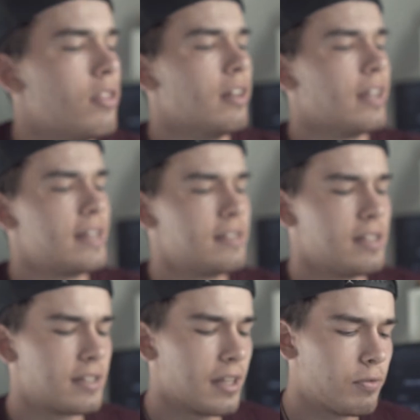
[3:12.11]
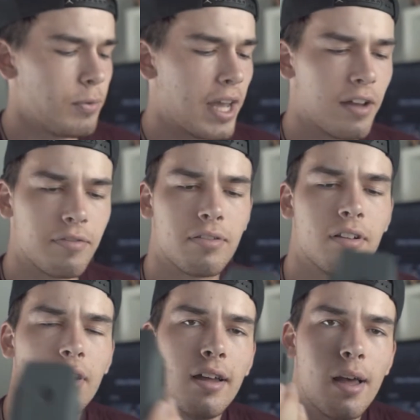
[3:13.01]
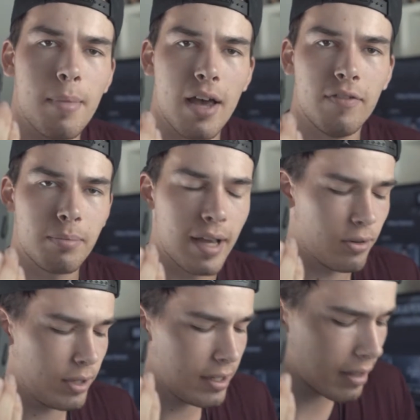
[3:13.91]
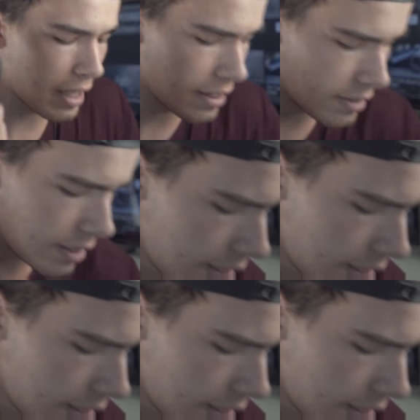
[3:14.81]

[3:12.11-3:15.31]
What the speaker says: the lens itself. We have a Mavic battery, and